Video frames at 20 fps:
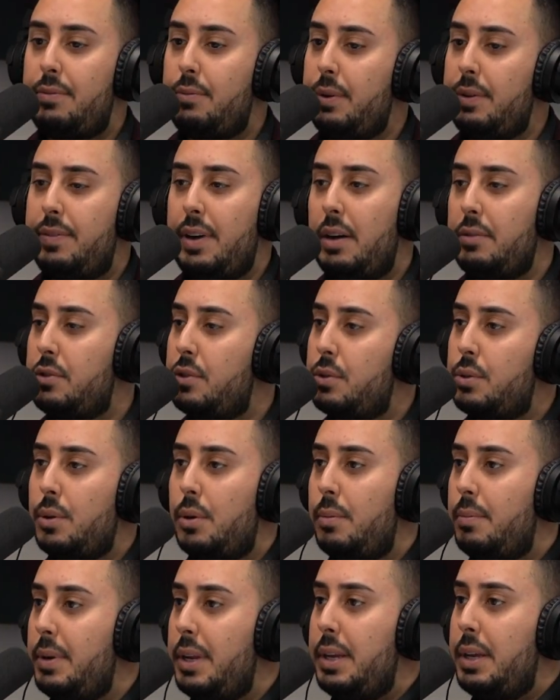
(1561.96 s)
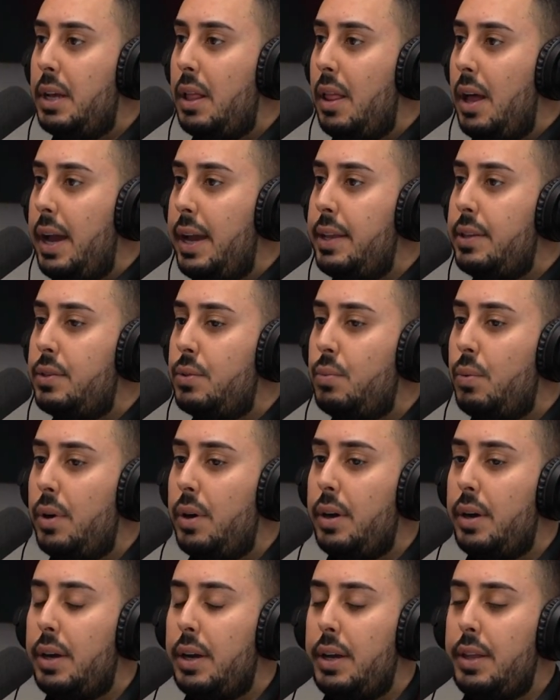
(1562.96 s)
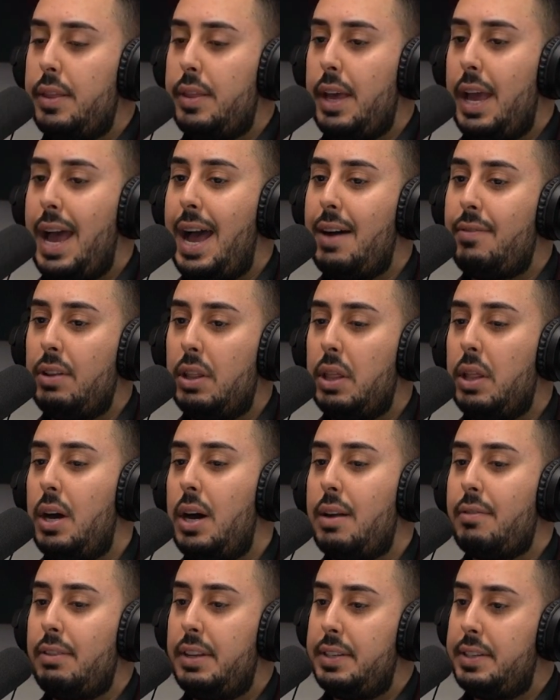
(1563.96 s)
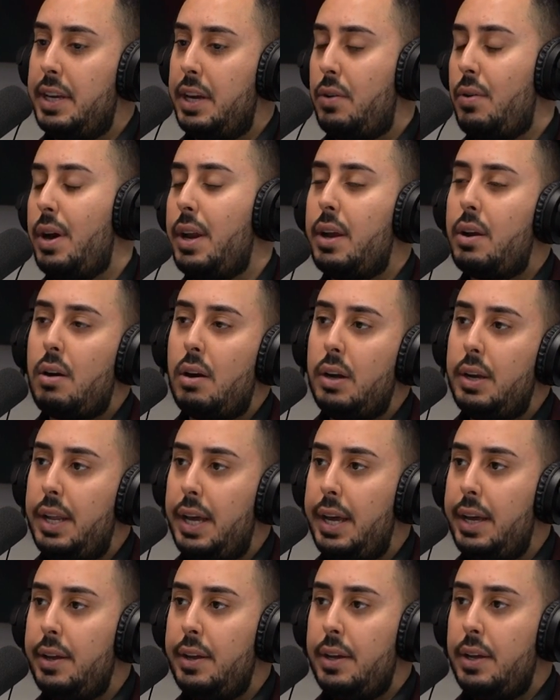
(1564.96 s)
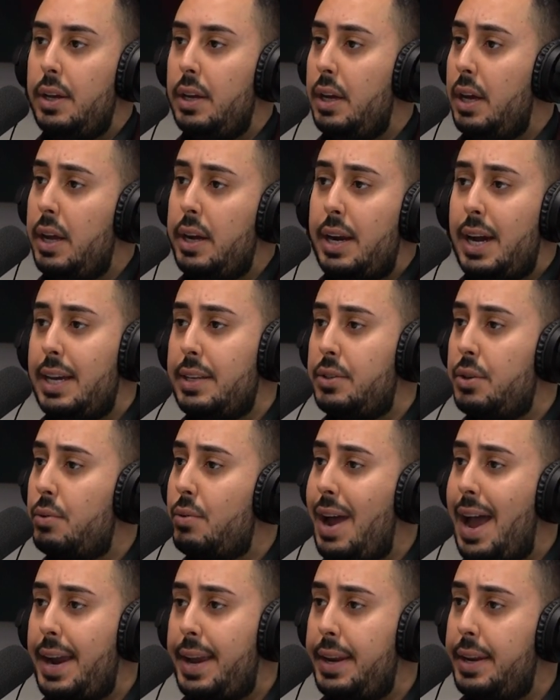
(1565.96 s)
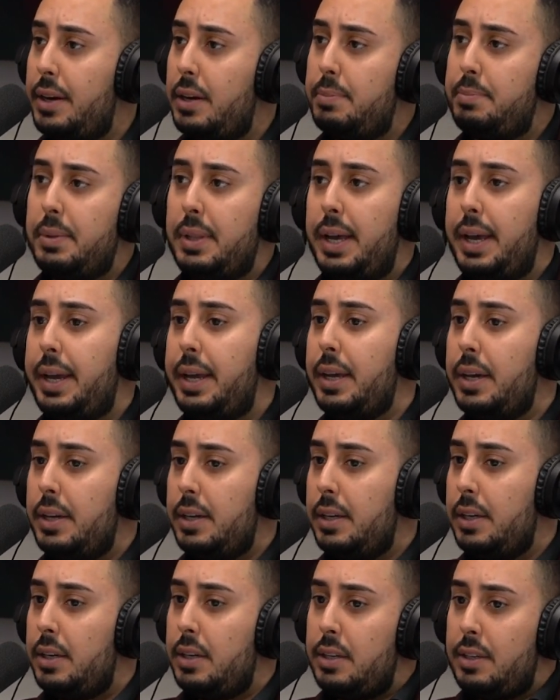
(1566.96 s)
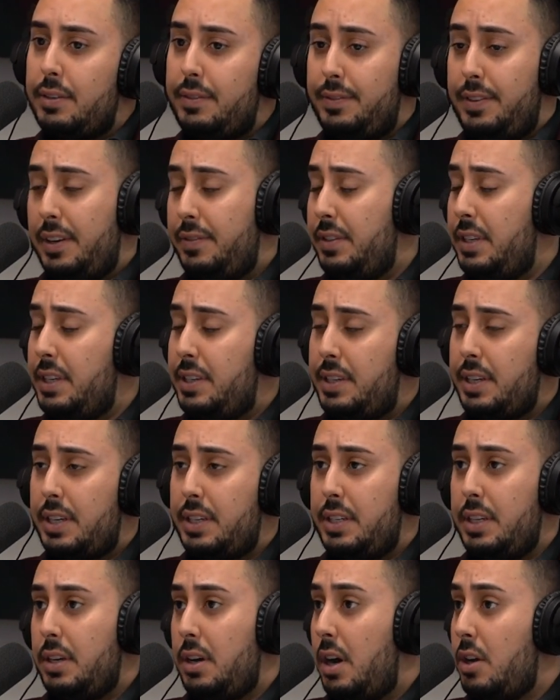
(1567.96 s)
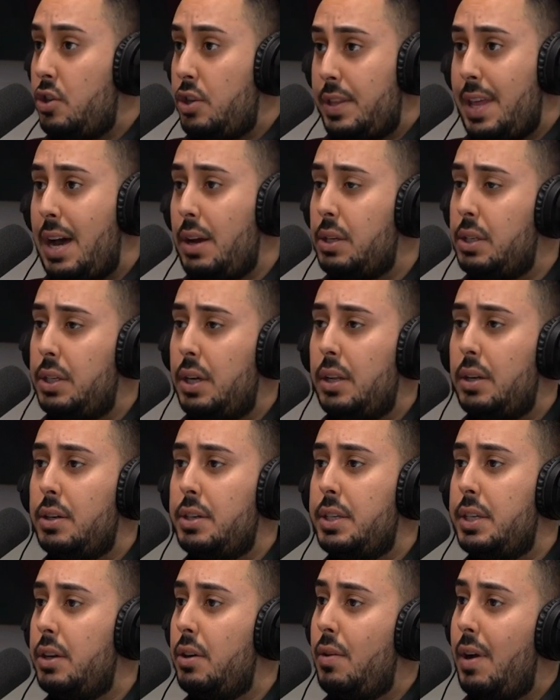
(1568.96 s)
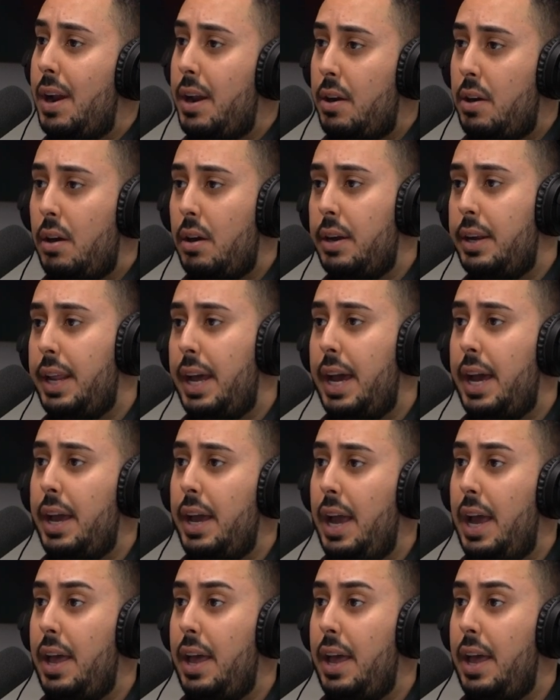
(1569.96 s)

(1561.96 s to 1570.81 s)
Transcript: We've helped so many clients where they have a lot of, let's say, credit card debt, and guys, they're racking up like $50,000, $60,000, $100,000 in credit card debt